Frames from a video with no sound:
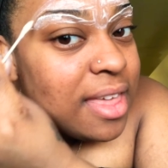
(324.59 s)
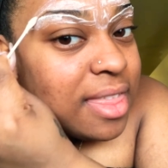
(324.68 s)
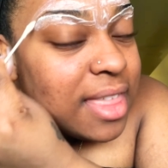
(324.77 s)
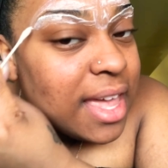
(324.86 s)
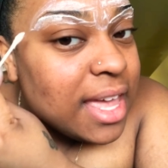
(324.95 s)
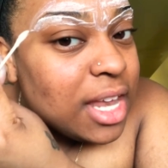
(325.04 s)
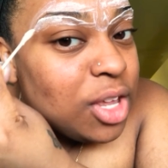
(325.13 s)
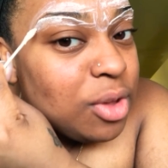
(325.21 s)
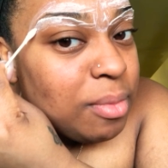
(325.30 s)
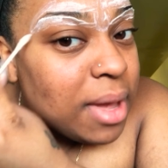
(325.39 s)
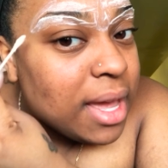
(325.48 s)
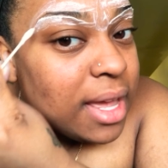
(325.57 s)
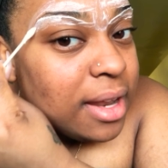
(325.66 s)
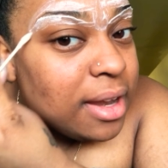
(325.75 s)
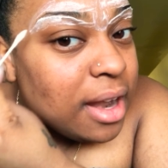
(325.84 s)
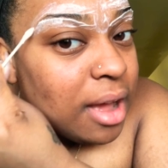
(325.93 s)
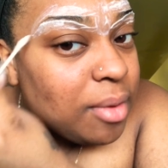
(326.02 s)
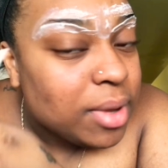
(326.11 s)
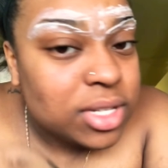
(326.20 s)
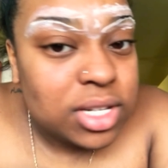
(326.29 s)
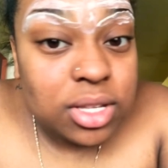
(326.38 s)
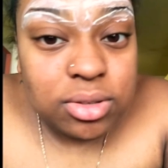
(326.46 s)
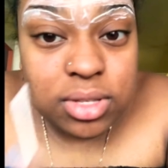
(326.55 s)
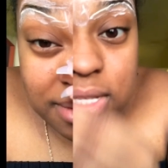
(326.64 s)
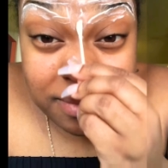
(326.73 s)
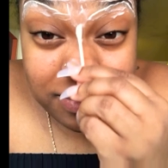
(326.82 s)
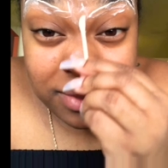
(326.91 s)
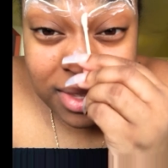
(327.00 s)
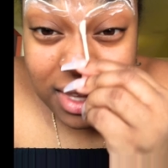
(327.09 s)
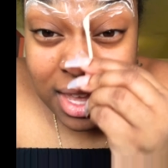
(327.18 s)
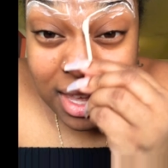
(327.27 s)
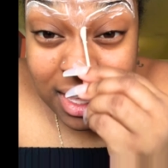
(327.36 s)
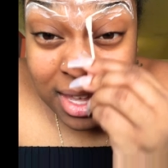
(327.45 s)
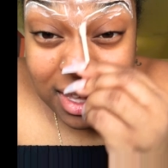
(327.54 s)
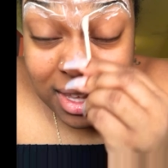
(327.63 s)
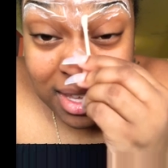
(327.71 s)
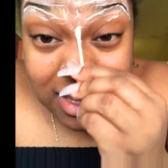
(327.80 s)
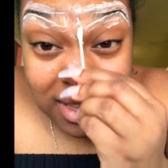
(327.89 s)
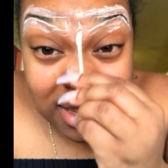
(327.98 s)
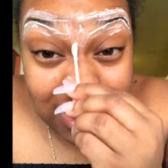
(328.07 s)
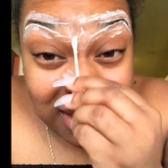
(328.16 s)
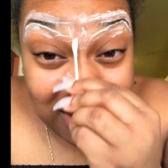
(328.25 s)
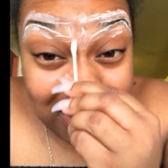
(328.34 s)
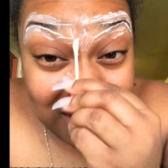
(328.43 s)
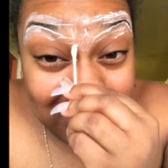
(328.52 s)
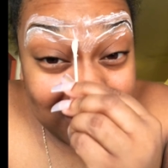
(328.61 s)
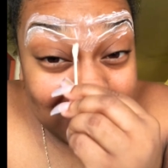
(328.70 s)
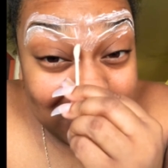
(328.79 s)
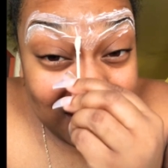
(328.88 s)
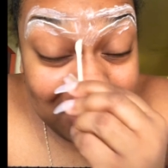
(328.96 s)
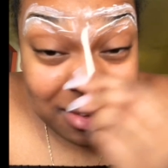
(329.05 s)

then you might not want to use it. Like, yeah.